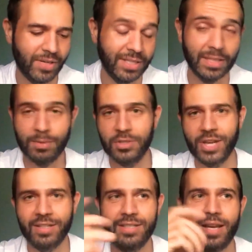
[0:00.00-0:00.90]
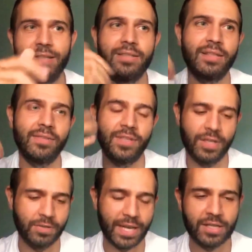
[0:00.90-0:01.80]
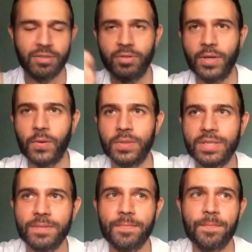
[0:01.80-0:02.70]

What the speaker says: I double check the dates that the video's actually recorded.